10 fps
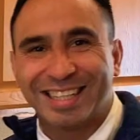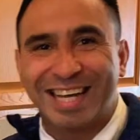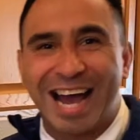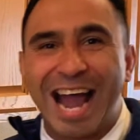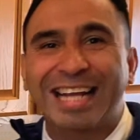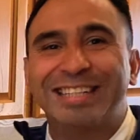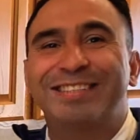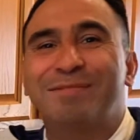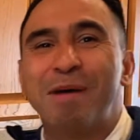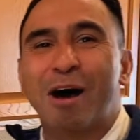I could
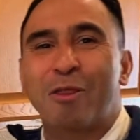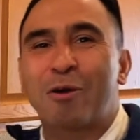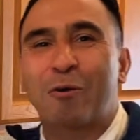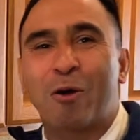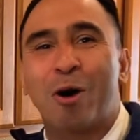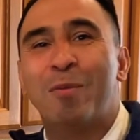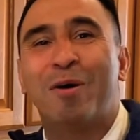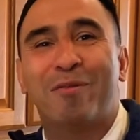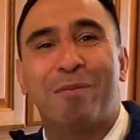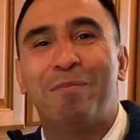smell the aroma of
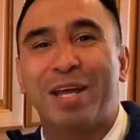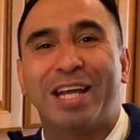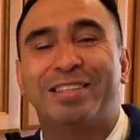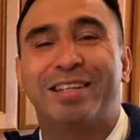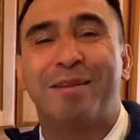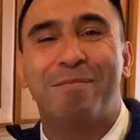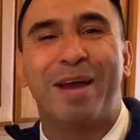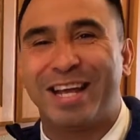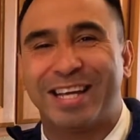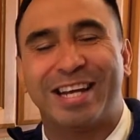the beans and the
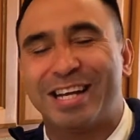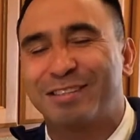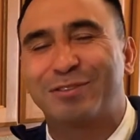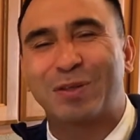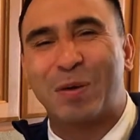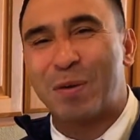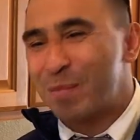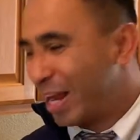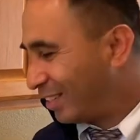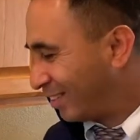bacon. It is so
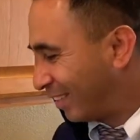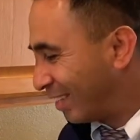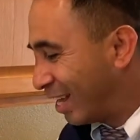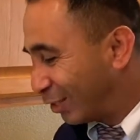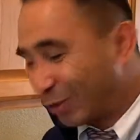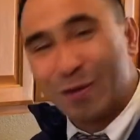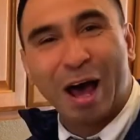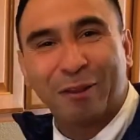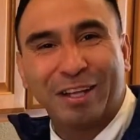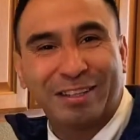amazing. So now
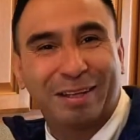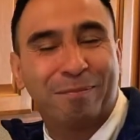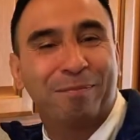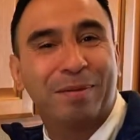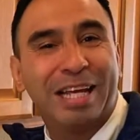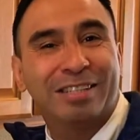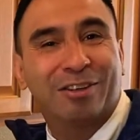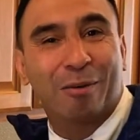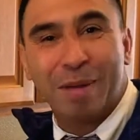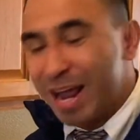that the beans are
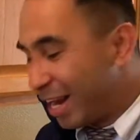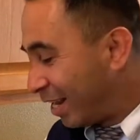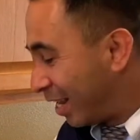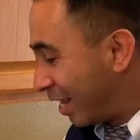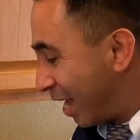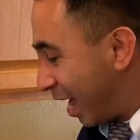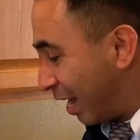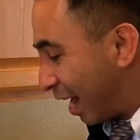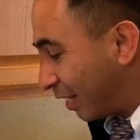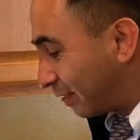made and
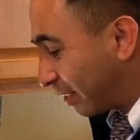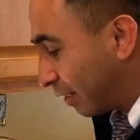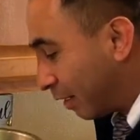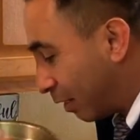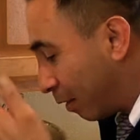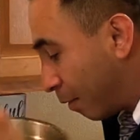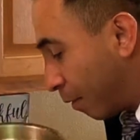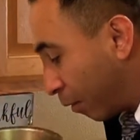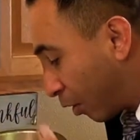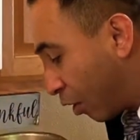nice and
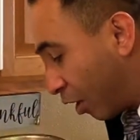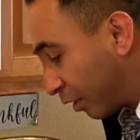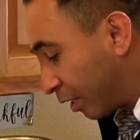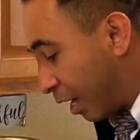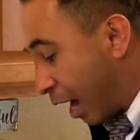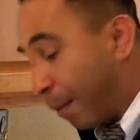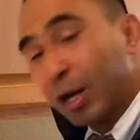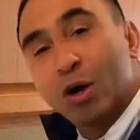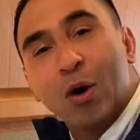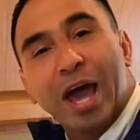cooked, I'm gonna
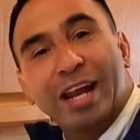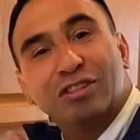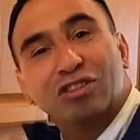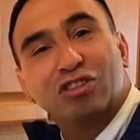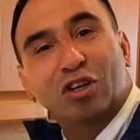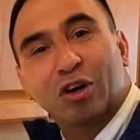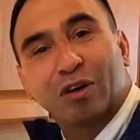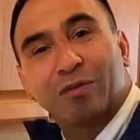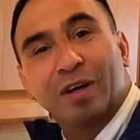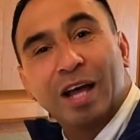go ahead and serve.
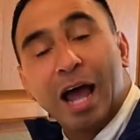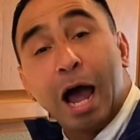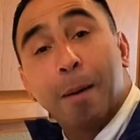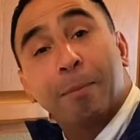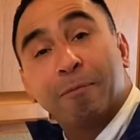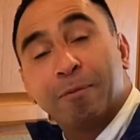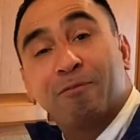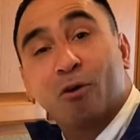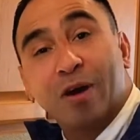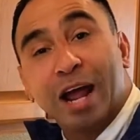But
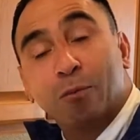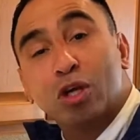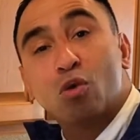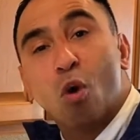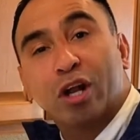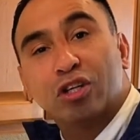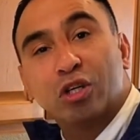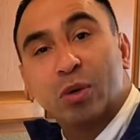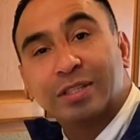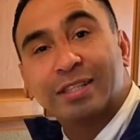beforehand, what you wanna do
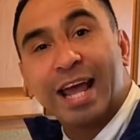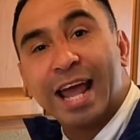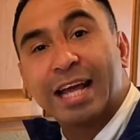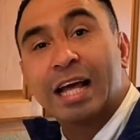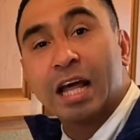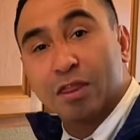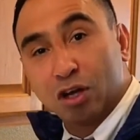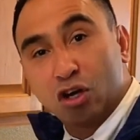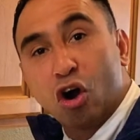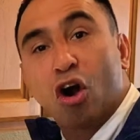is take the
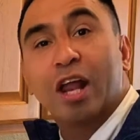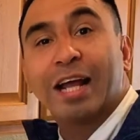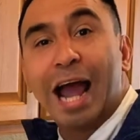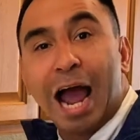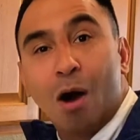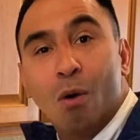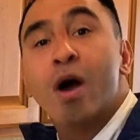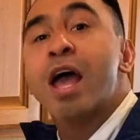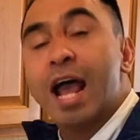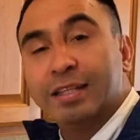garlic out
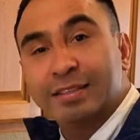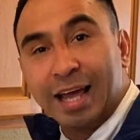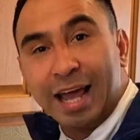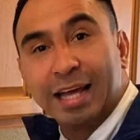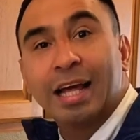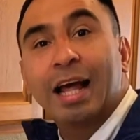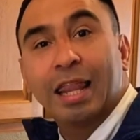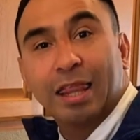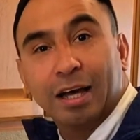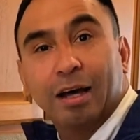and take
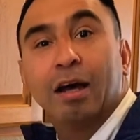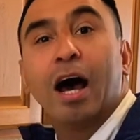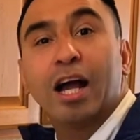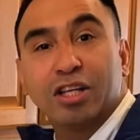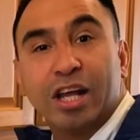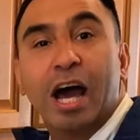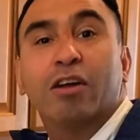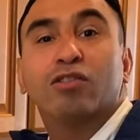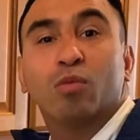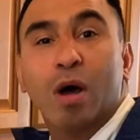the onion out as
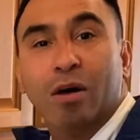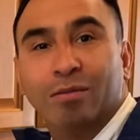well.